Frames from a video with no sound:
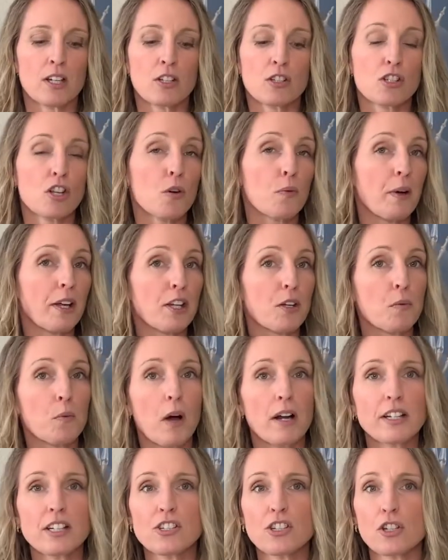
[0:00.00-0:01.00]
So what you
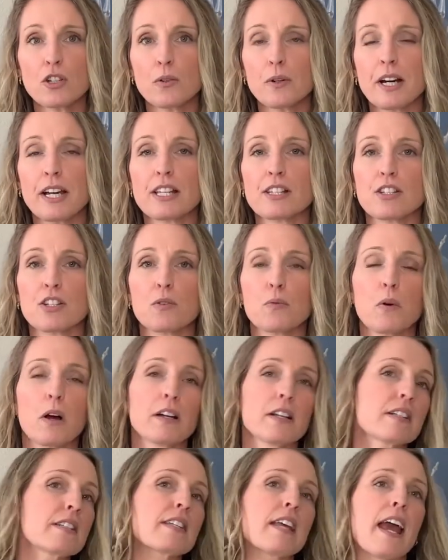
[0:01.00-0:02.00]
want to do is you
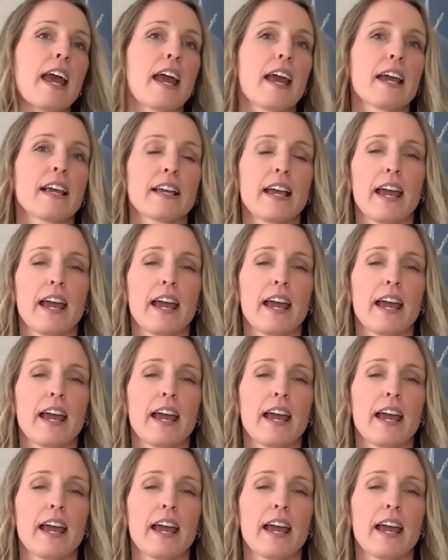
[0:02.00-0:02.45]
want to take